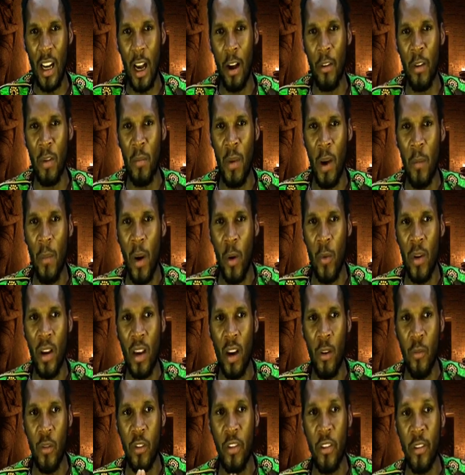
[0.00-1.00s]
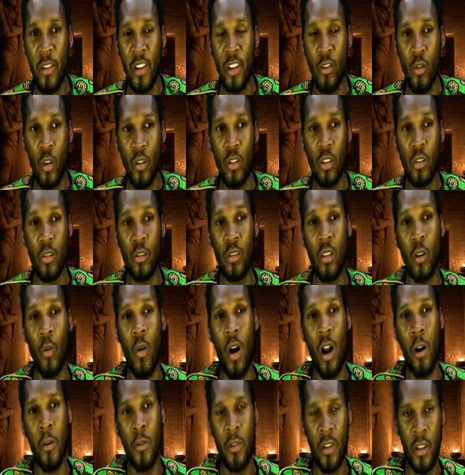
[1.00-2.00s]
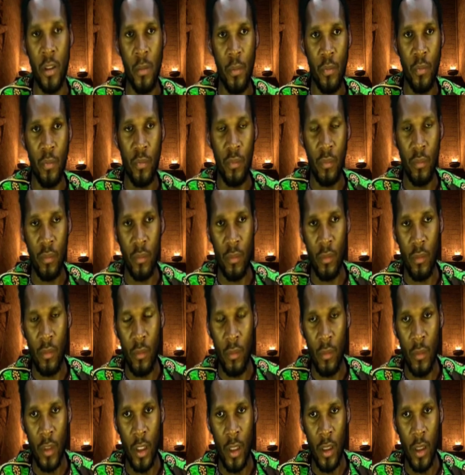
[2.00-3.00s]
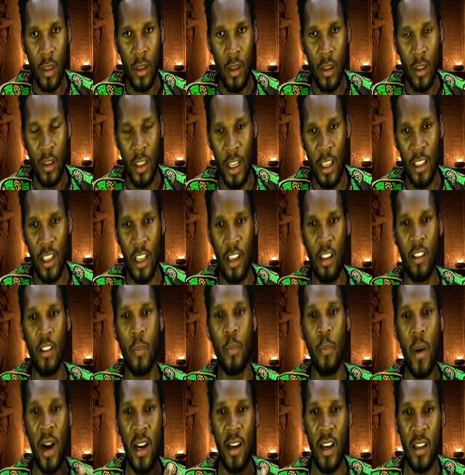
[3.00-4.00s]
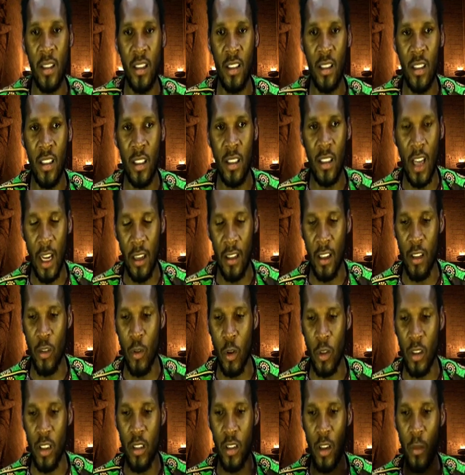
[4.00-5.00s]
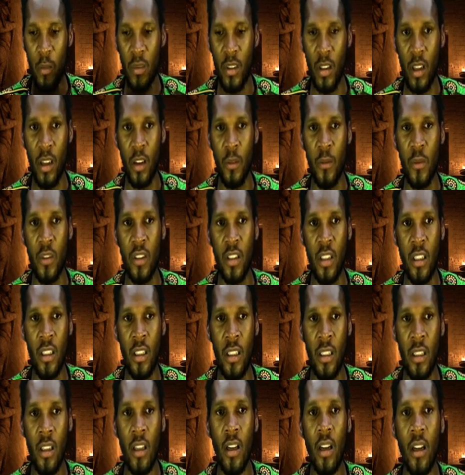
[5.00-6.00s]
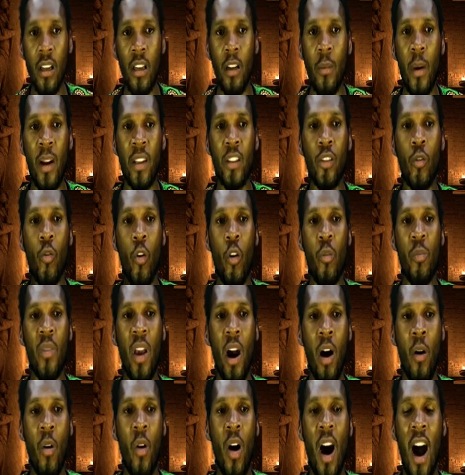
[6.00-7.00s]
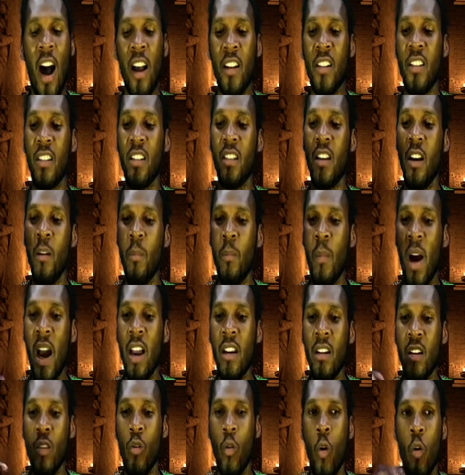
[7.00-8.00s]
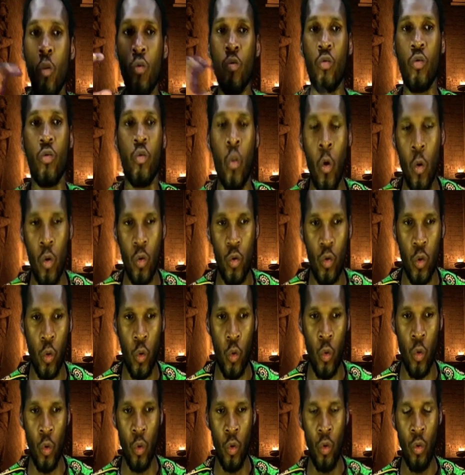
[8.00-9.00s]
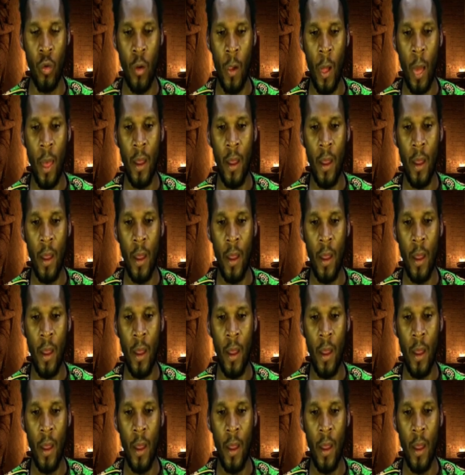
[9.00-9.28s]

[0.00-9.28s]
Remember, we gave religion to the world. Then they repackaged it and they wrote themselves in Nebajikomyao as a mind control tool.